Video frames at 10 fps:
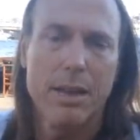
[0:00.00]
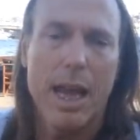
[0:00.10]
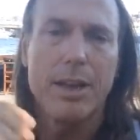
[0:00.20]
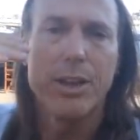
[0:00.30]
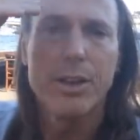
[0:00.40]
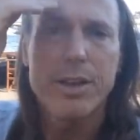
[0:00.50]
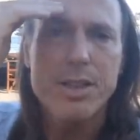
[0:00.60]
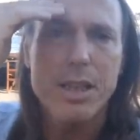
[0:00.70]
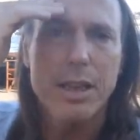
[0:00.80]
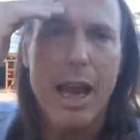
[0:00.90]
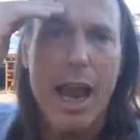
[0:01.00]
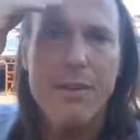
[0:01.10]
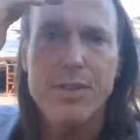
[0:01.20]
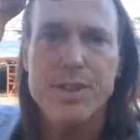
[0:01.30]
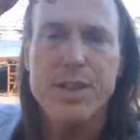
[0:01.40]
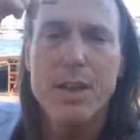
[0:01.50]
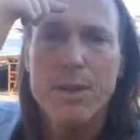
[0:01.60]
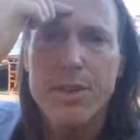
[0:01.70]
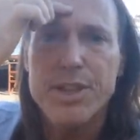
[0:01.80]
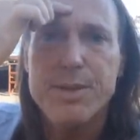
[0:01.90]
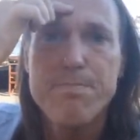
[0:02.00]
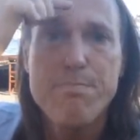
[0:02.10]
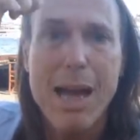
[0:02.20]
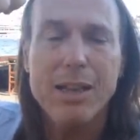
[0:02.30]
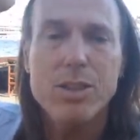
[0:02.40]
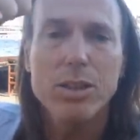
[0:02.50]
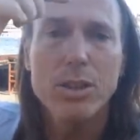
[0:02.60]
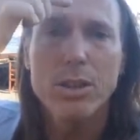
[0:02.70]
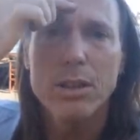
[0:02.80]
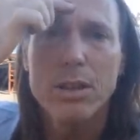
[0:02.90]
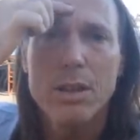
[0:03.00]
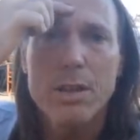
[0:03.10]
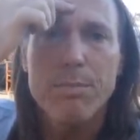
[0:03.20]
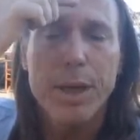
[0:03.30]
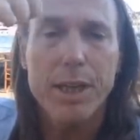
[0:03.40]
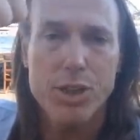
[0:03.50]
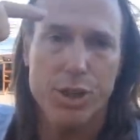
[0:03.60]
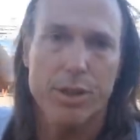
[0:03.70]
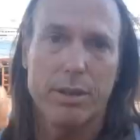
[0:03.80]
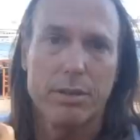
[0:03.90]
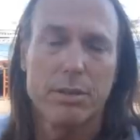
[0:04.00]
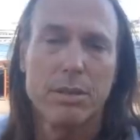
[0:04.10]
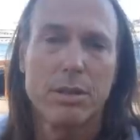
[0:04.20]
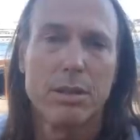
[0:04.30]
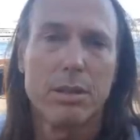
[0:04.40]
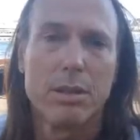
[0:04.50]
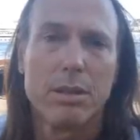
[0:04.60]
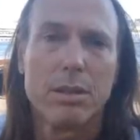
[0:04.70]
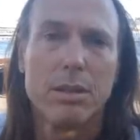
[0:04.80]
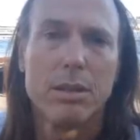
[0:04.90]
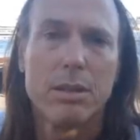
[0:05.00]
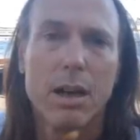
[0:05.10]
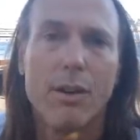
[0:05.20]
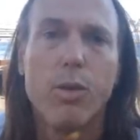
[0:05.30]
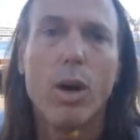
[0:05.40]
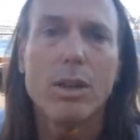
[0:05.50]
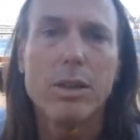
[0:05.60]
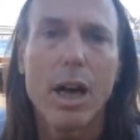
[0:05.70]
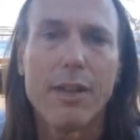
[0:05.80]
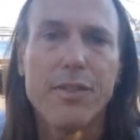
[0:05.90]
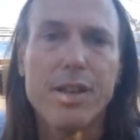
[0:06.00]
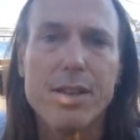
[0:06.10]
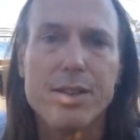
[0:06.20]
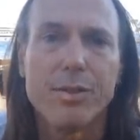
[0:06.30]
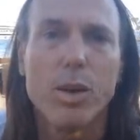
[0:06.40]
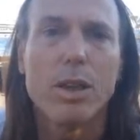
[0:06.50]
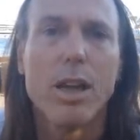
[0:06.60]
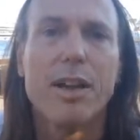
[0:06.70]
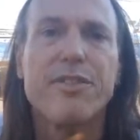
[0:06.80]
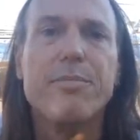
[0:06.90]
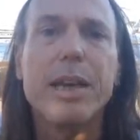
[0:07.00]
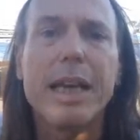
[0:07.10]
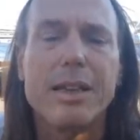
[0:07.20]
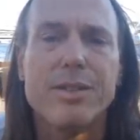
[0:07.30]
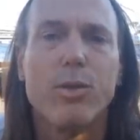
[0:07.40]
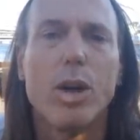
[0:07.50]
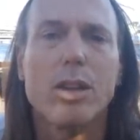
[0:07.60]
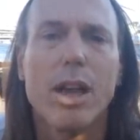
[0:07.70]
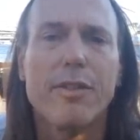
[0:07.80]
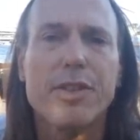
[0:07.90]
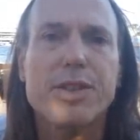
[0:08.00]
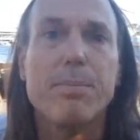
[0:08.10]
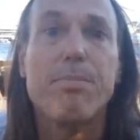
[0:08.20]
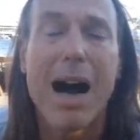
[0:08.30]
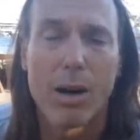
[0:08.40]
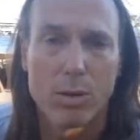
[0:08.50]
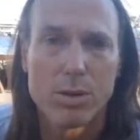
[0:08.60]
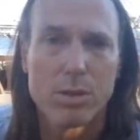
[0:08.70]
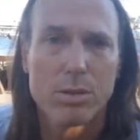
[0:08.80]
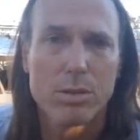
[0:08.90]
And Uranus can have this this mental picture of what life is, of what life means, of what life is about,